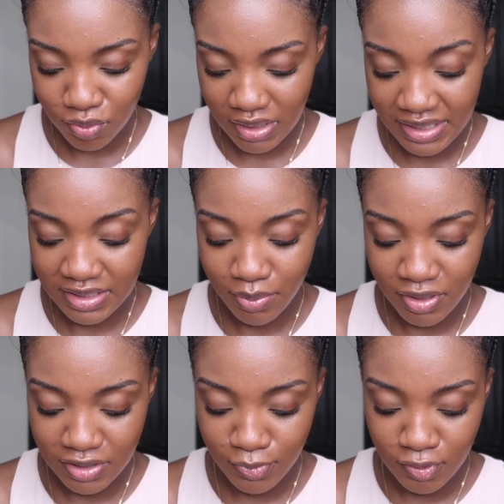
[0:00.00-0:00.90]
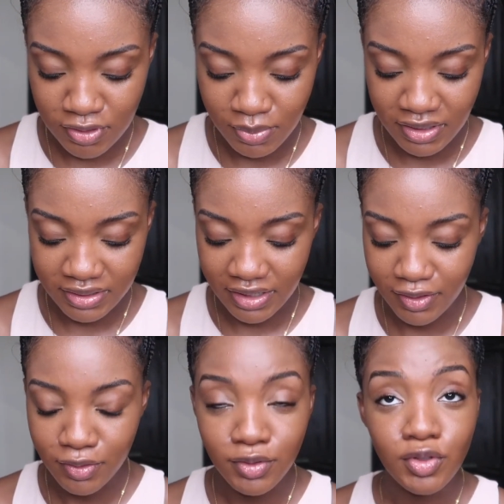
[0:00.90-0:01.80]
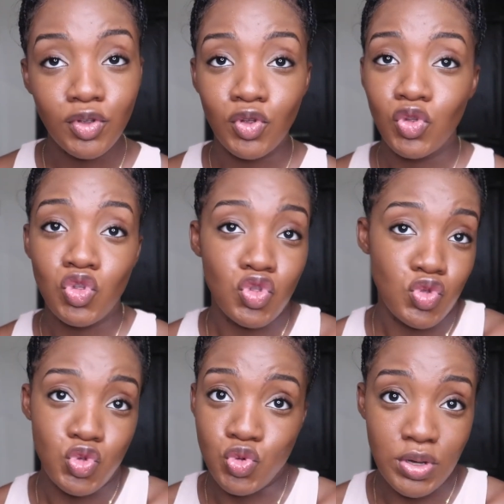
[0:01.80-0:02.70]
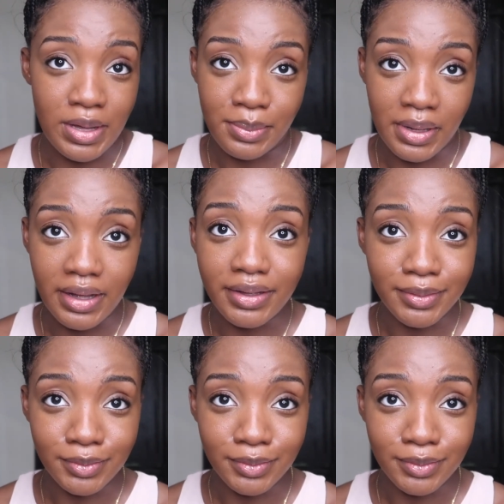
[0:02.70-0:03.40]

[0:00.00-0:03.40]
That's the best beauty blender you can buy.